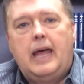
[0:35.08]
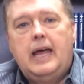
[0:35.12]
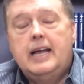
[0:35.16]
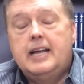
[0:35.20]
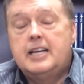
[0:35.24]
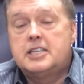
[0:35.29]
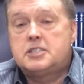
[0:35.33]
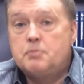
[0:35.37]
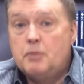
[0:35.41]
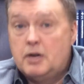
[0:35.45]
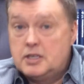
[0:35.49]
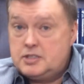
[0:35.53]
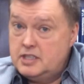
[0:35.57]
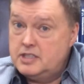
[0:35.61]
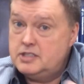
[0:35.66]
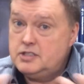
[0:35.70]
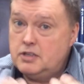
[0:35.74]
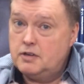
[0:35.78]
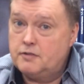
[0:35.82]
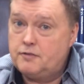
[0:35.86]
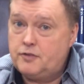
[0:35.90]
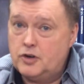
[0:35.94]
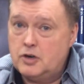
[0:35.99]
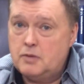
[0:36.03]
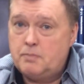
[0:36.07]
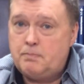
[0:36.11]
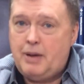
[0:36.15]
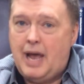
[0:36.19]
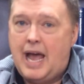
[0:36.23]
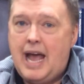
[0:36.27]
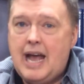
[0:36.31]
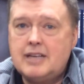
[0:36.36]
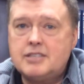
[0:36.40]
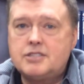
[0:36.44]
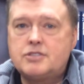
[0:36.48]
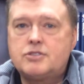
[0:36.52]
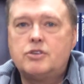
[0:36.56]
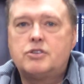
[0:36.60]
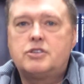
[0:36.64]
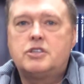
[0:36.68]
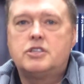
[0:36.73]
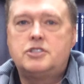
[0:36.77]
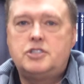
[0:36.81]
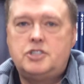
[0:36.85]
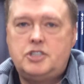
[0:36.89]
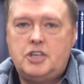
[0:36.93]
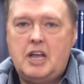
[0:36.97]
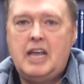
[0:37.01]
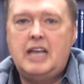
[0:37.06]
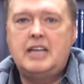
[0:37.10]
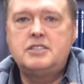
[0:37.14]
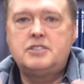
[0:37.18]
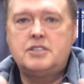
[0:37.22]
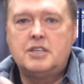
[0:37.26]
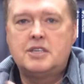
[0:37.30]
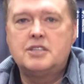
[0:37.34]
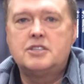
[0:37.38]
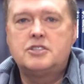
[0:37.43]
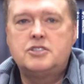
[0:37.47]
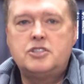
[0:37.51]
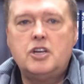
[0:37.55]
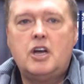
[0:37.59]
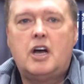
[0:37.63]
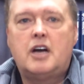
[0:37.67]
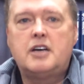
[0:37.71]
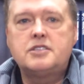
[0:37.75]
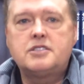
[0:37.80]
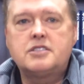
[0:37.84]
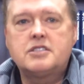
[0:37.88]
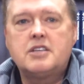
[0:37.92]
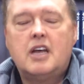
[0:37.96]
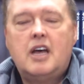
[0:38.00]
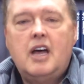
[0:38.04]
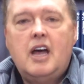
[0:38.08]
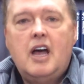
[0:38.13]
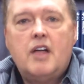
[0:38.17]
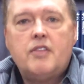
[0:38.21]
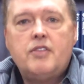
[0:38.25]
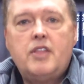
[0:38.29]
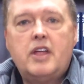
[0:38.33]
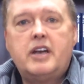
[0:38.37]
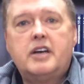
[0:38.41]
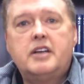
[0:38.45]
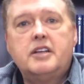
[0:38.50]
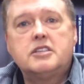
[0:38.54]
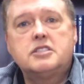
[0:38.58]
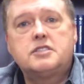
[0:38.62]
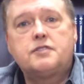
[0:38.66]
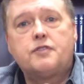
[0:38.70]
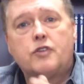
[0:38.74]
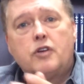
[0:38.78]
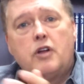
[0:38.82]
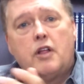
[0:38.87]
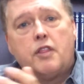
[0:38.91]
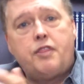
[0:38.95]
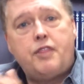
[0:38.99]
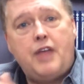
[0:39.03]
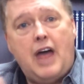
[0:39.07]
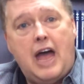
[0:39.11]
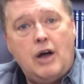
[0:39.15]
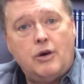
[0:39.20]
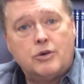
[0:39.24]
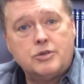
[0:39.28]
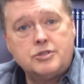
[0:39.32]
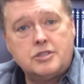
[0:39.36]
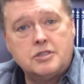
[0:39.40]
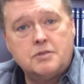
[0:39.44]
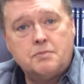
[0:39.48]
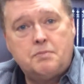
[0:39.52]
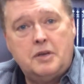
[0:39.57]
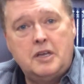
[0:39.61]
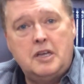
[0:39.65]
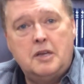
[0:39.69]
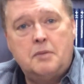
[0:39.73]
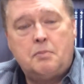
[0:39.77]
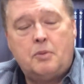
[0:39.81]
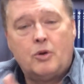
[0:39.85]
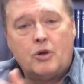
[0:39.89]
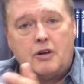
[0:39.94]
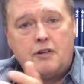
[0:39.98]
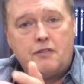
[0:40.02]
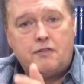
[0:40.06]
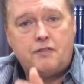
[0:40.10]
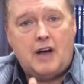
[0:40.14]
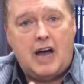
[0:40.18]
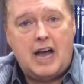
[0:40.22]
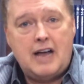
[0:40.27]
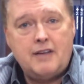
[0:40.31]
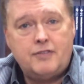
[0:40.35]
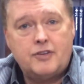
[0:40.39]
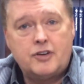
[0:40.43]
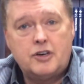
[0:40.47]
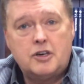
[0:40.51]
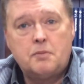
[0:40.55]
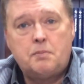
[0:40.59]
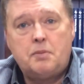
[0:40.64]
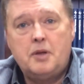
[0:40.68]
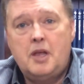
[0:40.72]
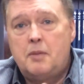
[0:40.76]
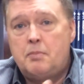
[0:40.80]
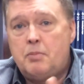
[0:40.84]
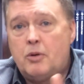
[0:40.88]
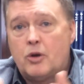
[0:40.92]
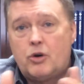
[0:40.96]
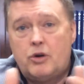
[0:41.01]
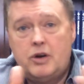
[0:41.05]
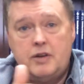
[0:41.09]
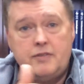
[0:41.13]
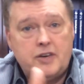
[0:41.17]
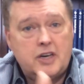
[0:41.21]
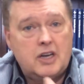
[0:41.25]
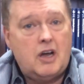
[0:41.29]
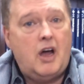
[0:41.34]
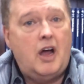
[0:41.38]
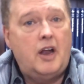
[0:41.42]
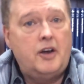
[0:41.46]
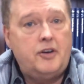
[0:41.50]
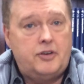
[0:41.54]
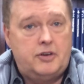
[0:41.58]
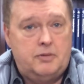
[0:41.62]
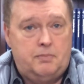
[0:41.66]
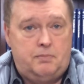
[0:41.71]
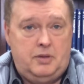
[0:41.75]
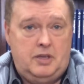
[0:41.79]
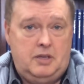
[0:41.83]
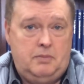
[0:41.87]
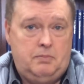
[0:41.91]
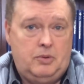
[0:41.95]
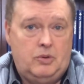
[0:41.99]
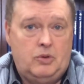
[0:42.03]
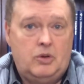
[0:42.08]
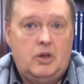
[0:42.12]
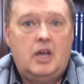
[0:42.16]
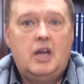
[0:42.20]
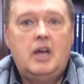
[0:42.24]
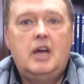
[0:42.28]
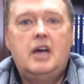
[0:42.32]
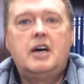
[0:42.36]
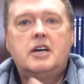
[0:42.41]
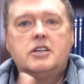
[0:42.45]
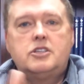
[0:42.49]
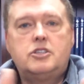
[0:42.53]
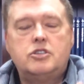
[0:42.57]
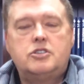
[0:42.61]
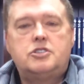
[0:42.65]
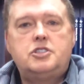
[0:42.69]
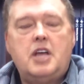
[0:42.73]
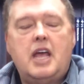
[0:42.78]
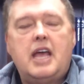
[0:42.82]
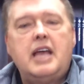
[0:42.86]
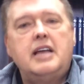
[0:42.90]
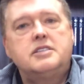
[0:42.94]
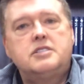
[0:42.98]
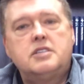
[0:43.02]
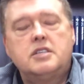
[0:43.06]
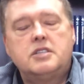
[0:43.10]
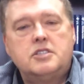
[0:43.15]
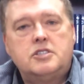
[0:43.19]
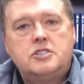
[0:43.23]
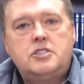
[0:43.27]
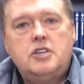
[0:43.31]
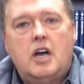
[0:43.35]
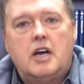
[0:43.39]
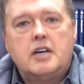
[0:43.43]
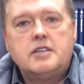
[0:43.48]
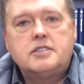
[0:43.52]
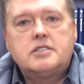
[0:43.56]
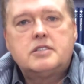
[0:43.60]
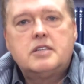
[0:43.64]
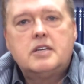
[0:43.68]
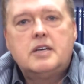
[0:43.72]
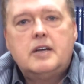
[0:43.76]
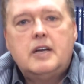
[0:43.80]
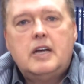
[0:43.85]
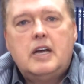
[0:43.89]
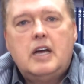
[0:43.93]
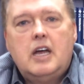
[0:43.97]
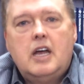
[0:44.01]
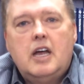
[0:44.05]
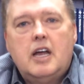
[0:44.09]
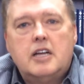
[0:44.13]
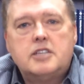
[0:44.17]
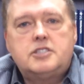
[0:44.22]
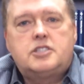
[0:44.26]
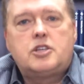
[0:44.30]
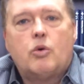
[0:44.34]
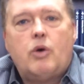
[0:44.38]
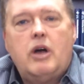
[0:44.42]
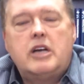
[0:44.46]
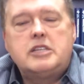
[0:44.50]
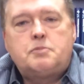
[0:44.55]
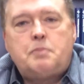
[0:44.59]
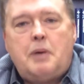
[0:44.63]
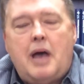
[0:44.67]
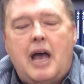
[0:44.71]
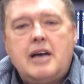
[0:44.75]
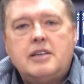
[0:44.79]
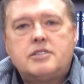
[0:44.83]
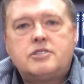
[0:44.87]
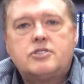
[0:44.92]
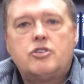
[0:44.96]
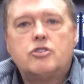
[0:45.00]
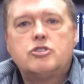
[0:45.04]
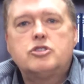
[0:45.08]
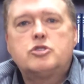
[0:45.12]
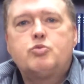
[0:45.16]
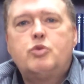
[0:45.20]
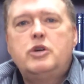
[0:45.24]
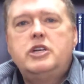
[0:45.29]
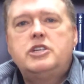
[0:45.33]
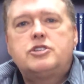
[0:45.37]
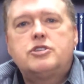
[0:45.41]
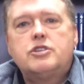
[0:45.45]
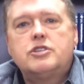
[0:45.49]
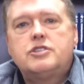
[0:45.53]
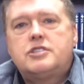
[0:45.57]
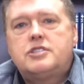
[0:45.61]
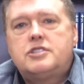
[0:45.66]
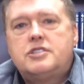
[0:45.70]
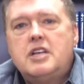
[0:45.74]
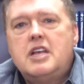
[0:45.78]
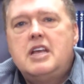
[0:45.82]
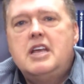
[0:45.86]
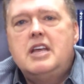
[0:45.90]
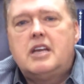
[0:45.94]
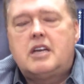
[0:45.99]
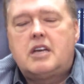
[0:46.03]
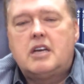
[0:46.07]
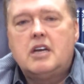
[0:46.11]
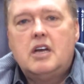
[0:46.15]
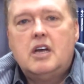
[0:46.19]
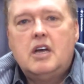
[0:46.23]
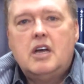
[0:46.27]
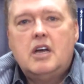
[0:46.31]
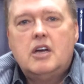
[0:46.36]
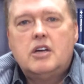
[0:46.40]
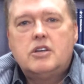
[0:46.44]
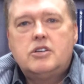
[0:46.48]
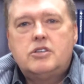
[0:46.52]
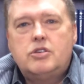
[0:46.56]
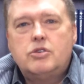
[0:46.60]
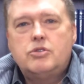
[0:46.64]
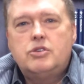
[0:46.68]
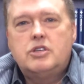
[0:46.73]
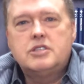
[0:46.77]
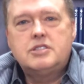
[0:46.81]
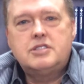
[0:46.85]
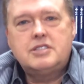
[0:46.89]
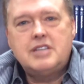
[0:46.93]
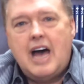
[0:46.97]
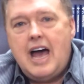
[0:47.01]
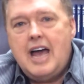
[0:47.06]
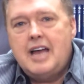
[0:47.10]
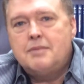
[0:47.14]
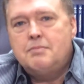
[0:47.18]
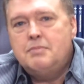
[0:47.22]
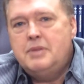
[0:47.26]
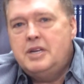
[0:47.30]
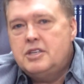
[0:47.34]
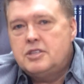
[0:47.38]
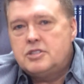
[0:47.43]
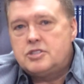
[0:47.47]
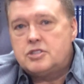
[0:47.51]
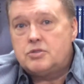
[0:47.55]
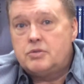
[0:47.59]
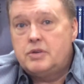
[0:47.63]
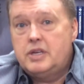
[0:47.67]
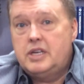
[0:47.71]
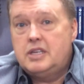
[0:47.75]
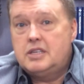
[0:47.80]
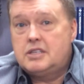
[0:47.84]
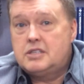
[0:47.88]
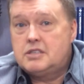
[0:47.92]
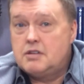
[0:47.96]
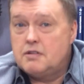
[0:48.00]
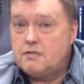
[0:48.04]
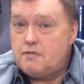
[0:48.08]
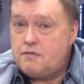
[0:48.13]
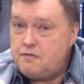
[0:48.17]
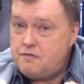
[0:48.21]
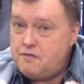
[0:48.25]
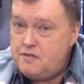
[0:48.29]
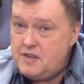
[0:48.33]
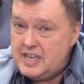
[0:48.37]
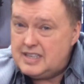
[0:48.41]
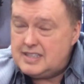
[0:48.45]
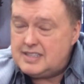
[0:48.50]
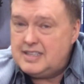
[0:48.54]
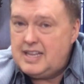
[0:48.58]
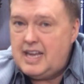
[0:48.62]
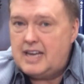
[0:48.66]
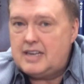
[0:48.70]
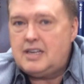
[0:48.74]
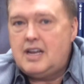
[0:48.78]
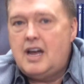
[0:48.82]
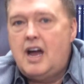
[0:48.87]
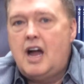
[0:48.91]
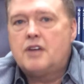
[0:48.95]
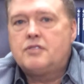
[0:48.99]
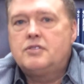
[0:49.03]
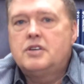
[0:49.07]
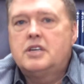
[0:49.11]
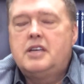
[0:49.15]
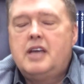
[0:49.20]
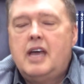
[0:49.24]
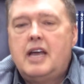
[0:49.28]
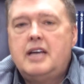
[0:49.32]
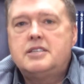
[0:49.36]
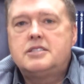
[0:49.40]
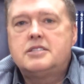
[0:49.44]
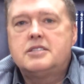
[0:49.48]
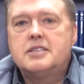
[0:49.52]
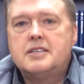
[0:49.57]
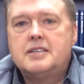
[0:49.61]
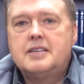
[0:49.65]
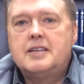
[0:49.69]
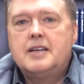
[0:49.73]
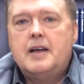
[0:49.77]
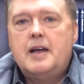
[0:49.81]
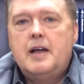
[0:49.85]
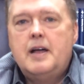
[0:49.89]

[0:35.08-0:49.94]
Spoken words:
It's much easier for a pastor to change and adjust than it is for 1,000 people or 500 people or even 100 people to change and adjust. And so as pastors, we should seek to design ministry to fit that congregation